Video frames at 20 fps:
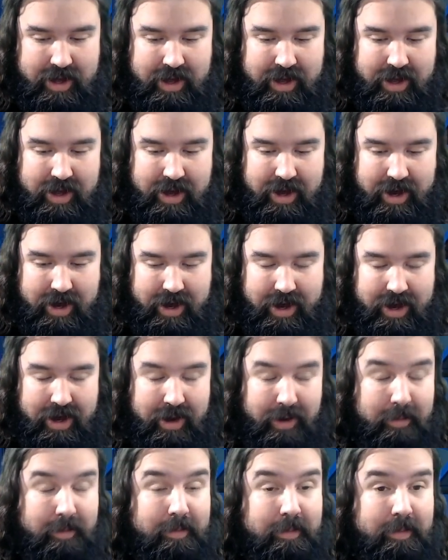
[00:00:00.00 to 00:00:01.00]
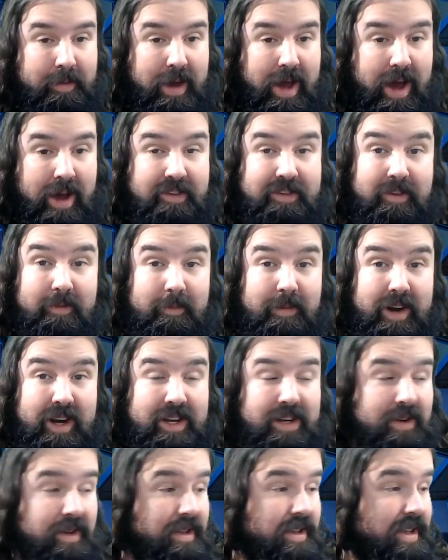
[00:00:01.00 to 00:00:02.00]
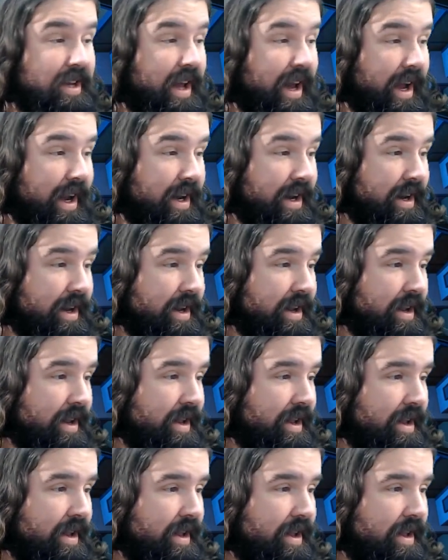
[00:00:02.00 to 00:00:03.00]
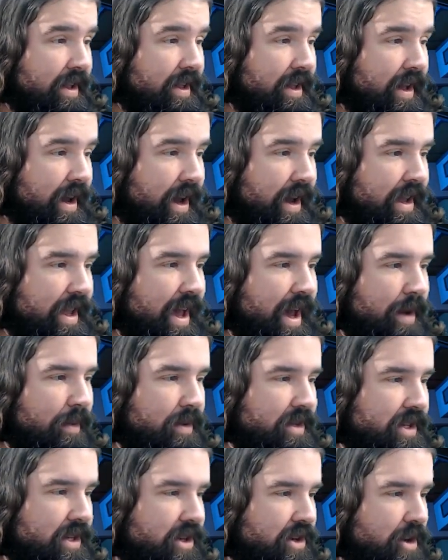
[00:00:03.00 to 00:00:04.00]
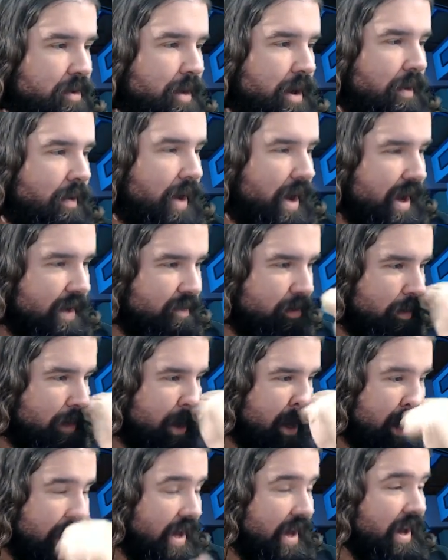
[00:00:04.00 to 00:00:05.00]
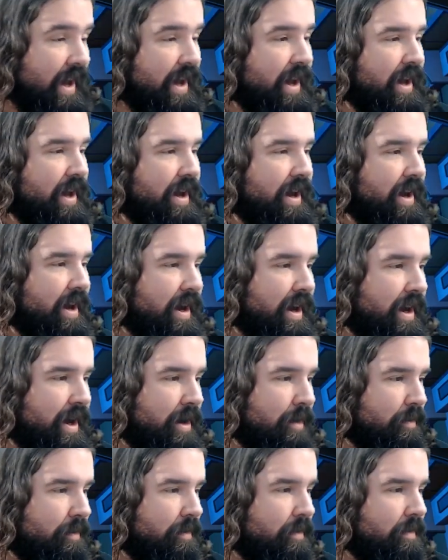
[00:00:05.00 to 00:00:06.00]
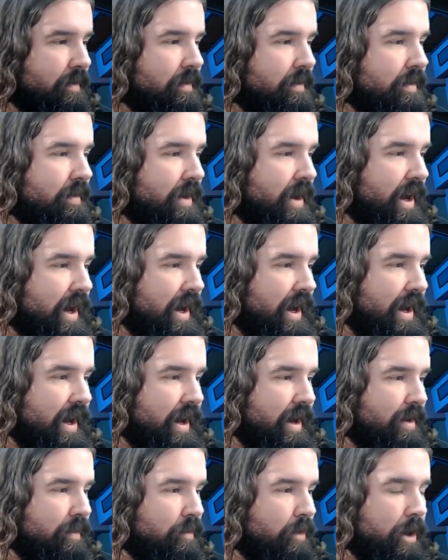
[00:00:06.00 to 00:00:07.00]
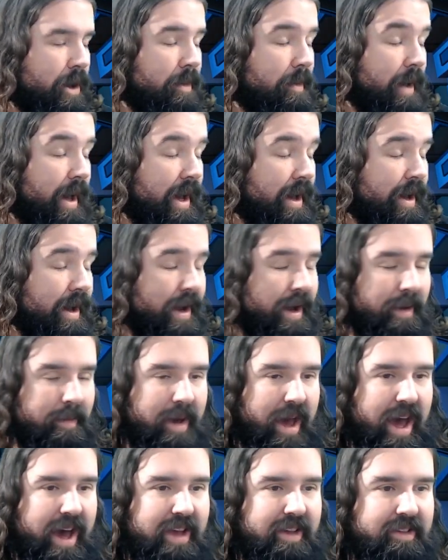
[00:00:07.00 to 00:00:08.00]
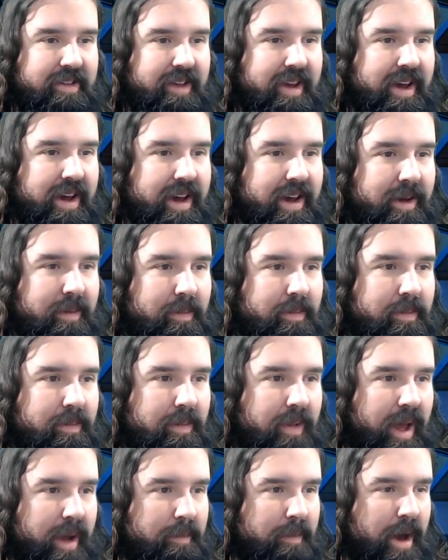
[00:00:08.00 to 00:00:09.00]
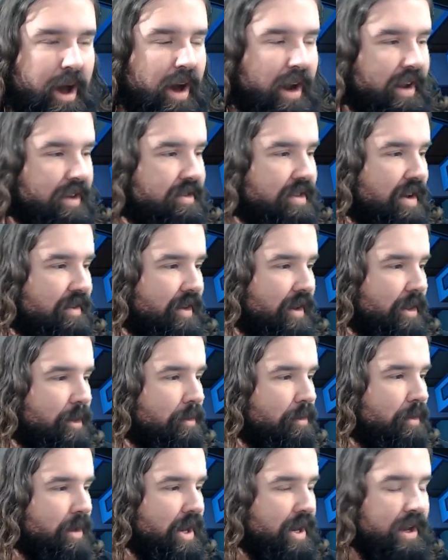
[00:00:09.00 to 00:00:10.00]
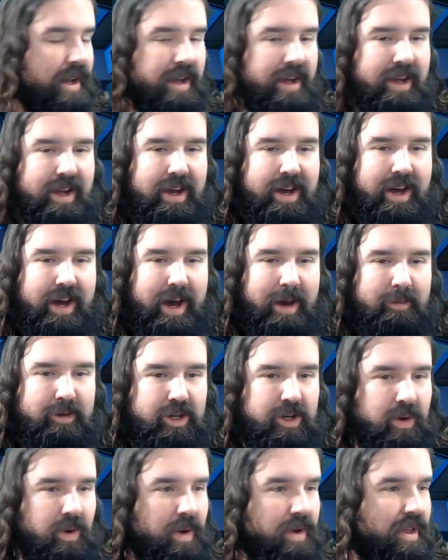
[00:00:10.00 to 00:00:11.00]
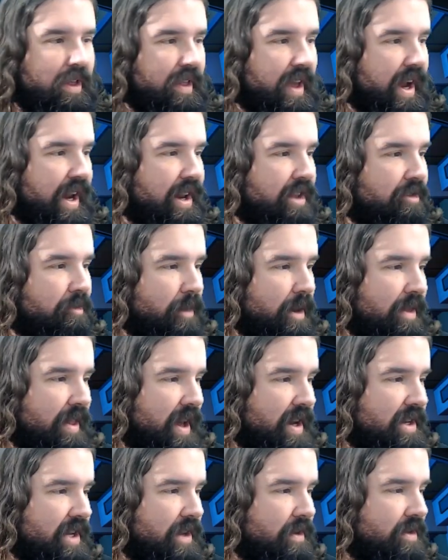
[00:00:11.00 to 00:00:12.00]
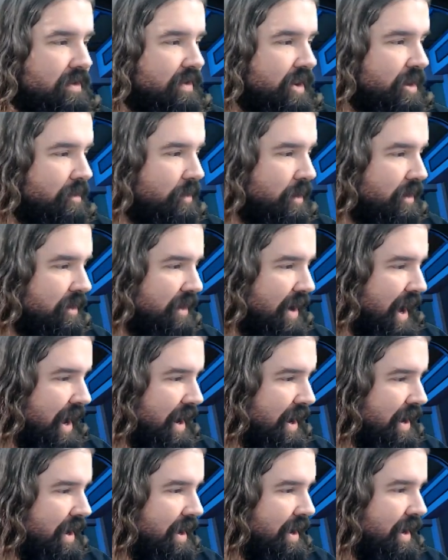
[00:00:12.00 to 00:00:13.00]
Uh, how's everybody doing tonight? Uh, yeah, I wasn't sure about why everybody uh, um, blah, blah, um, has like bionic stuff on them, but I'm sure that they can explain that to you in Facebook chat.